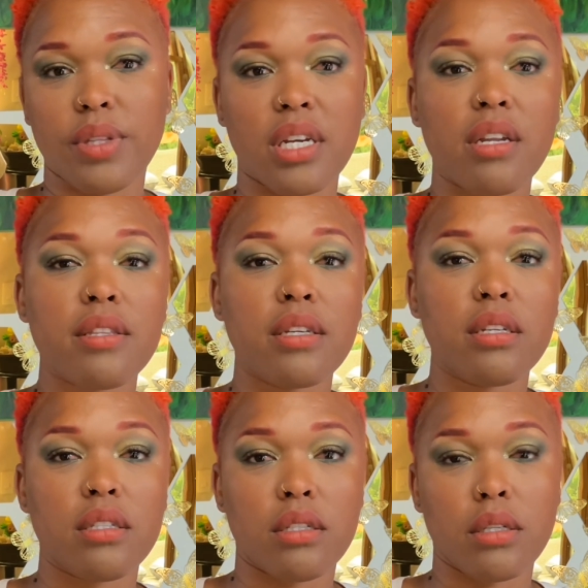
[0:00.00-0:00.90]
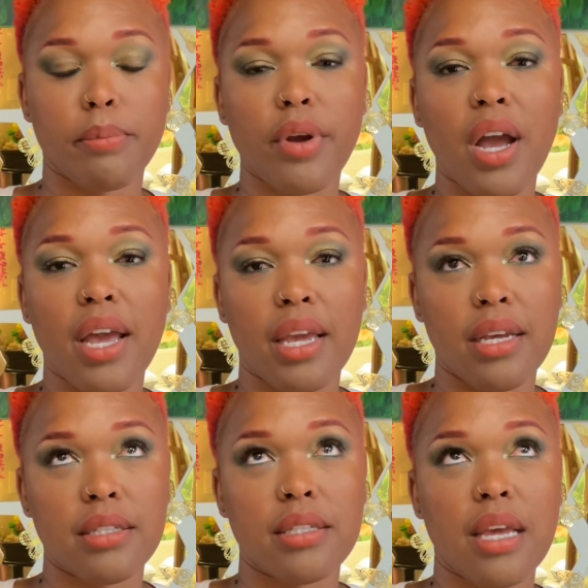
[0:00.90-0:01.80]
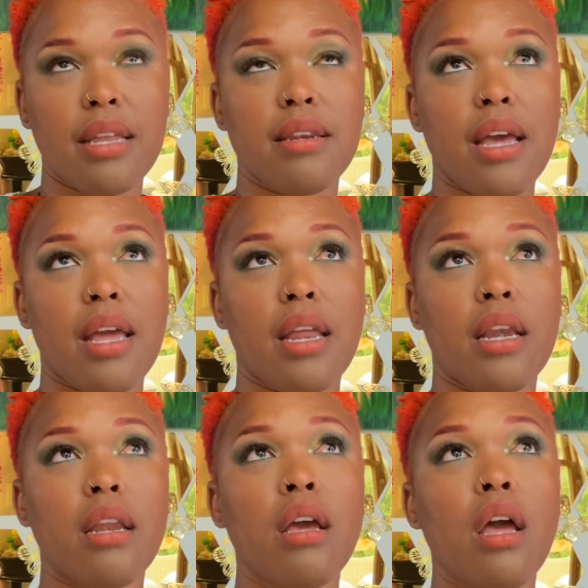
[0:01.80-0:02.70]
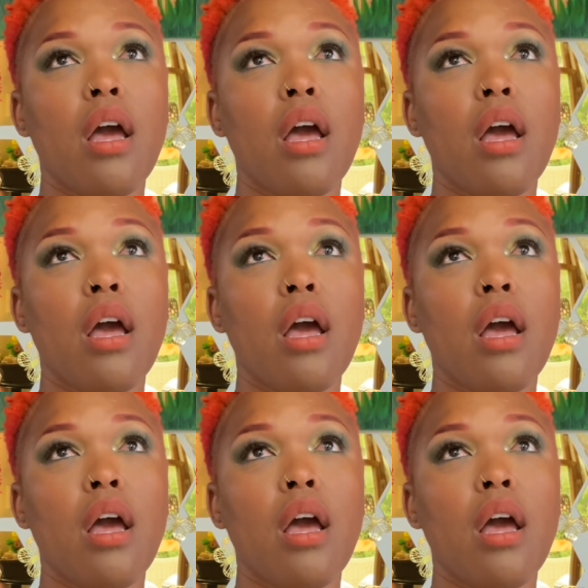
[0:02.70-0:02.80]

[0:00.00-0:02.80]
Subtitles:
that nothing is a surprise, and then